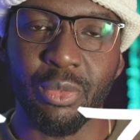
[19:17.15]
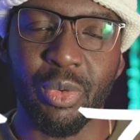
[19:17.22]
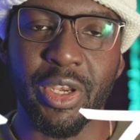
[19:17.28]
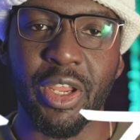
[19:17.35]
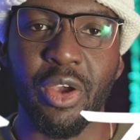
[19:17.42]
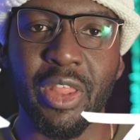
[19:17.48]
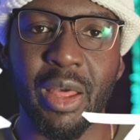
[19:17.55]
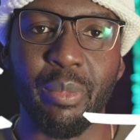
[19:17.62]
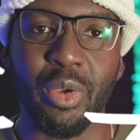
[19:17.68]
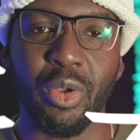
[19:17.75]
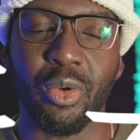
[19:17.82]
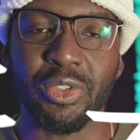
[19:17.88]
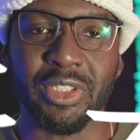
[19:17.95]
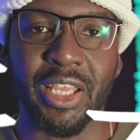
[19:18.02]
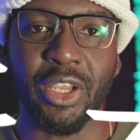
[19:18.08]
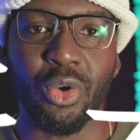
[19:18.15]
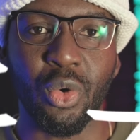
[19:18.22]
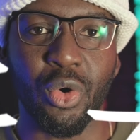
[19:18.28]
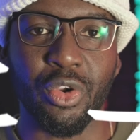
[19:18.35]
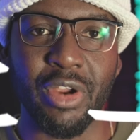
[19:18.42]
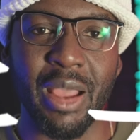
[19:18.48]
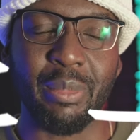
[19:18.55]
We know that because they
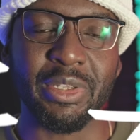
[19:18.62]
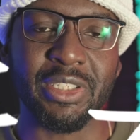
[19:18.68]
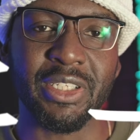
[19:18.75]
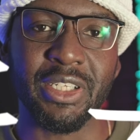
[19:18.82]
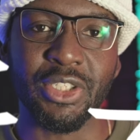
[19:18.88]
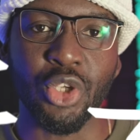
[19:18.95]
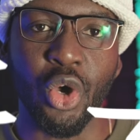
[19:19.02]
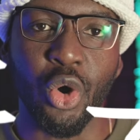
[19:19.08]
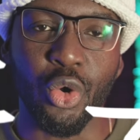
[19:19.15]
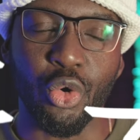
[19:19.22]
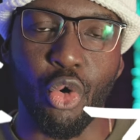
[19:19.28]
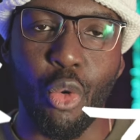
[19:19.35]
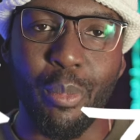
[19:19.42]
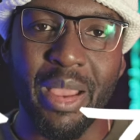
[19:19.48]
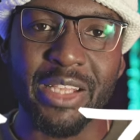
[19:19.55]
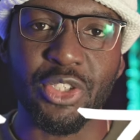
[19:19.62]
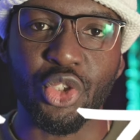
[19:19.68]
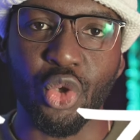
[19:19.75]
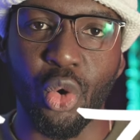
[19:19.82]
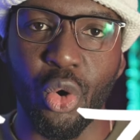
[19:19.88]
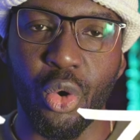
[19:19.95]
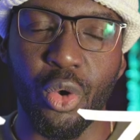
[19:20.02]
call Ramesses
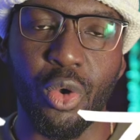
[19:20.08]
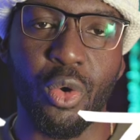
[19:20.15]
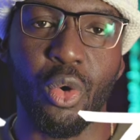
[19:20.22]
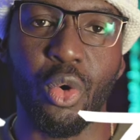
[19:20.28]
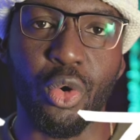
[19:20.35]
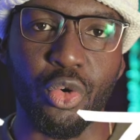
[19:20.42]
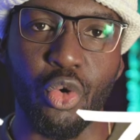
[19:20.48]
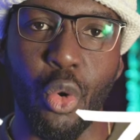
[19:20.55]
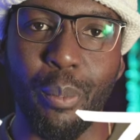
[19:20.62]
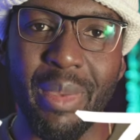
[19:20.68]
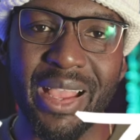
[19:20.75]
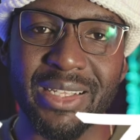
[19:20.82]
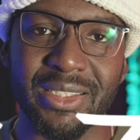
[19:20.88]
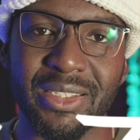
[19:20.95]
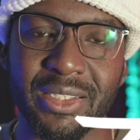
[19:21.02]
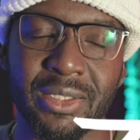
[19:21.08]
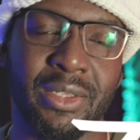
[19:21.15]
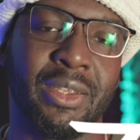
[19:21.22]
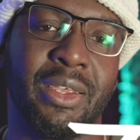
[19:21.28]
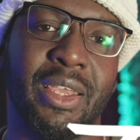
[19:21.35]
Romezo or Romez